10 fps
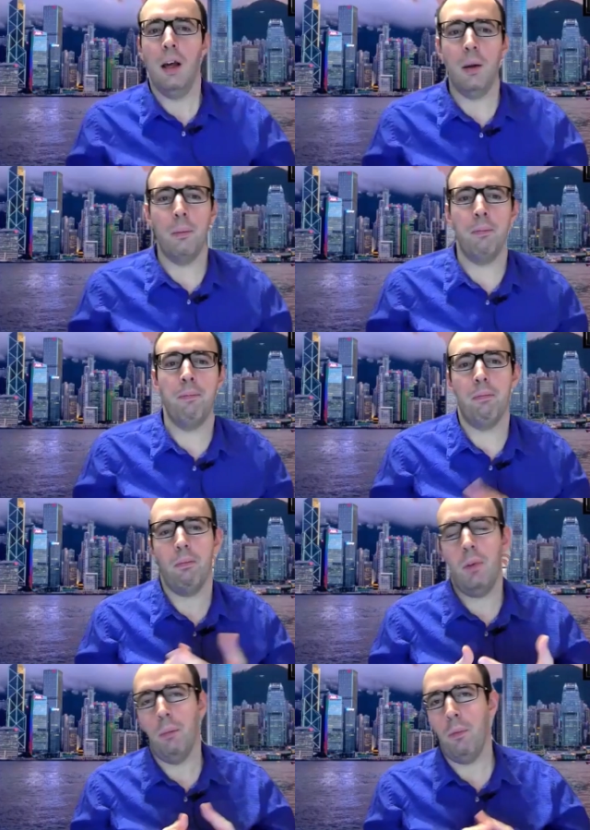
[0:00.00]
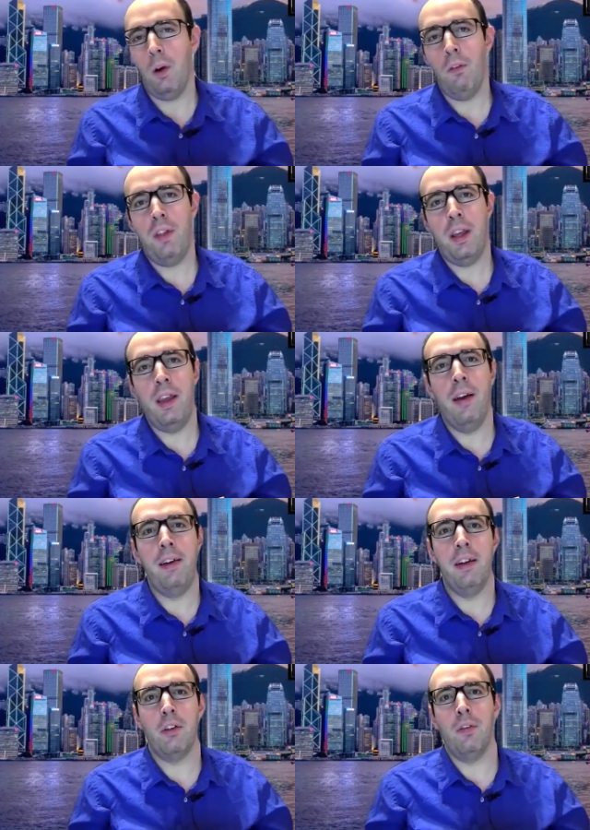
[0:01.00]
And well, one of the key
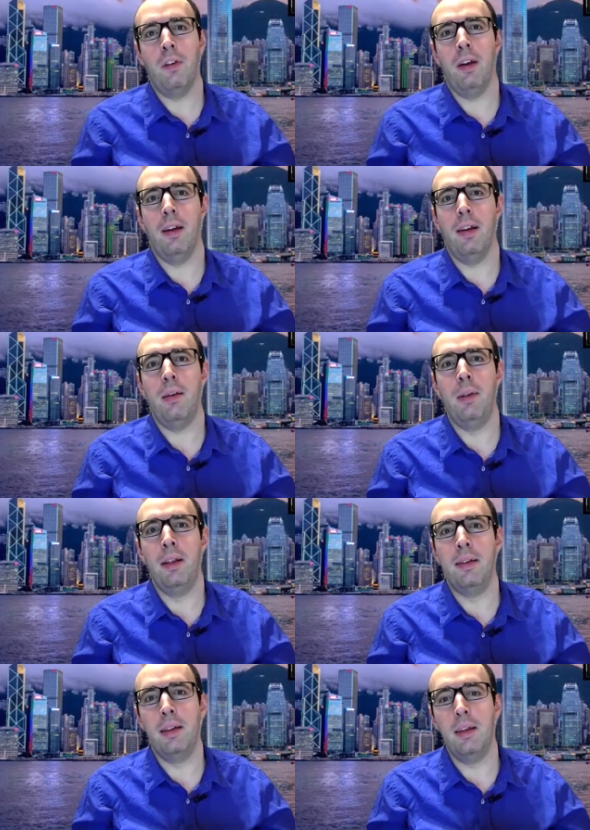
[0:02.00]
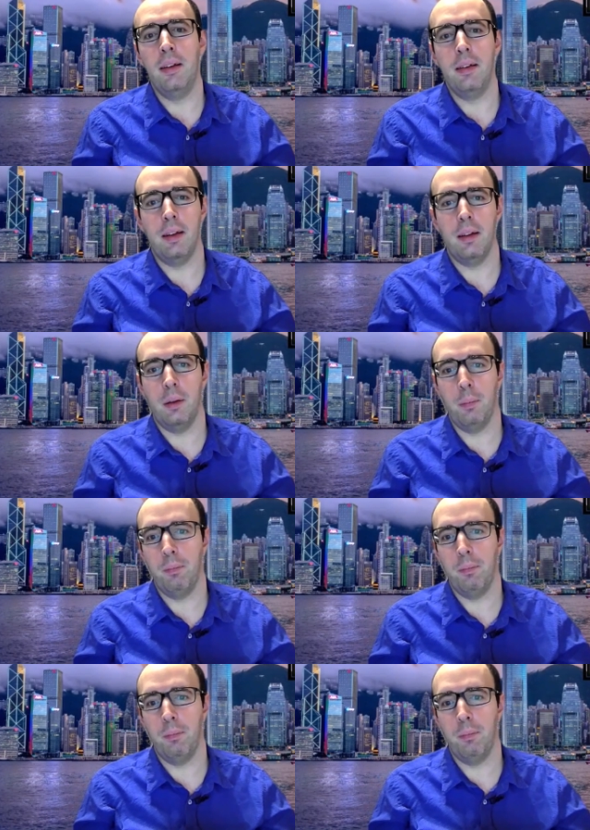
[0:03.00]
areas of uh, is, uh,